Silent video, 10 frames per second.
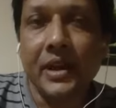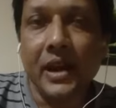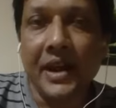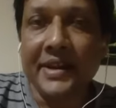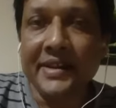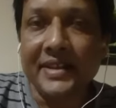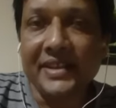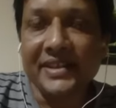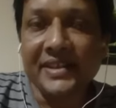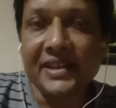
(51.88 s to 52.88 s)
and
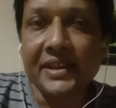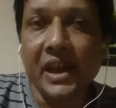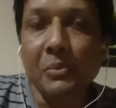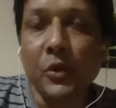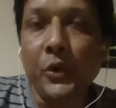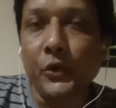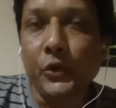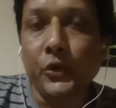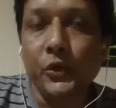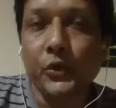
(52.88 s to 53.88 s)
each day I am going
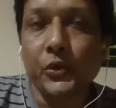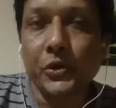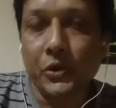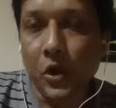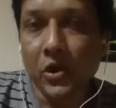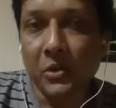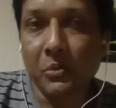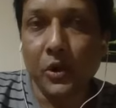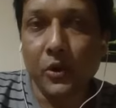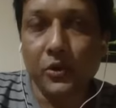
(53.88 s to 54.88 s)
to talk
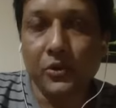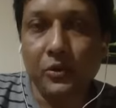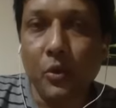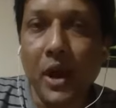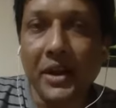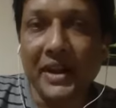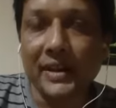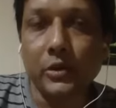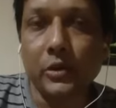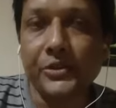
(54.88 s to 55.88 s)
about one
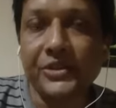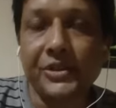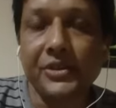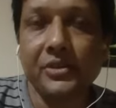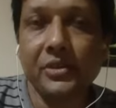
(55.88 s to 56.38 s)
technology.